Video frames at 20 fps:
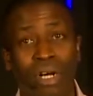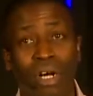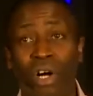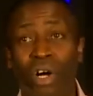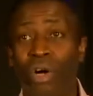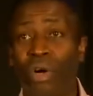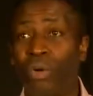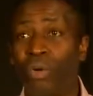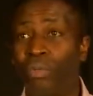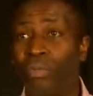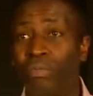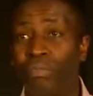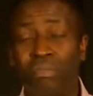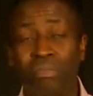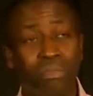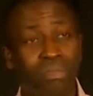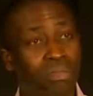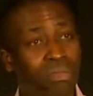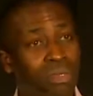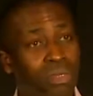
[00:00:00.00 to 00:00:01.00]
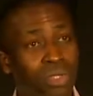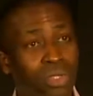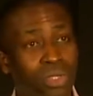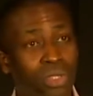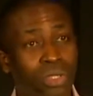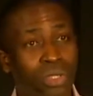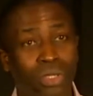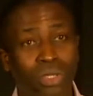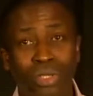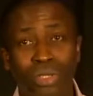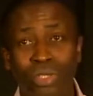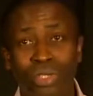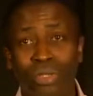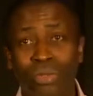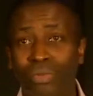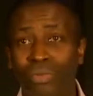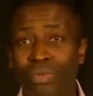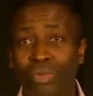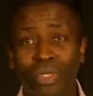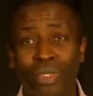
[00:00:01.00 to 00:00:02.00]
Oh,
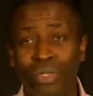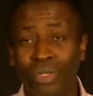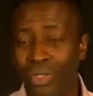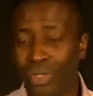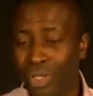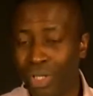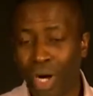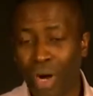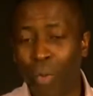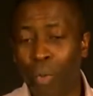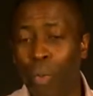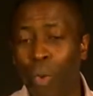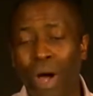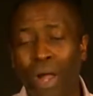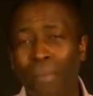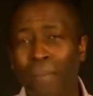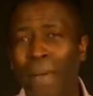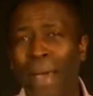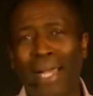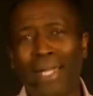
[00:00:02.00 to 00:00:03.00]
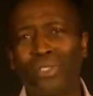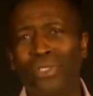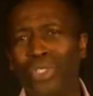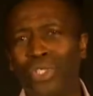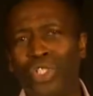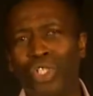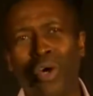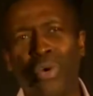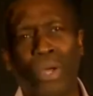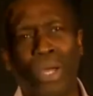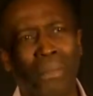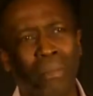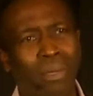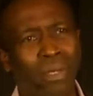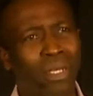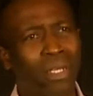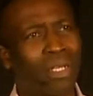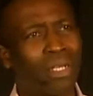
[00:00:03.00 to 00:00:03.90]
you got 1 back to show him.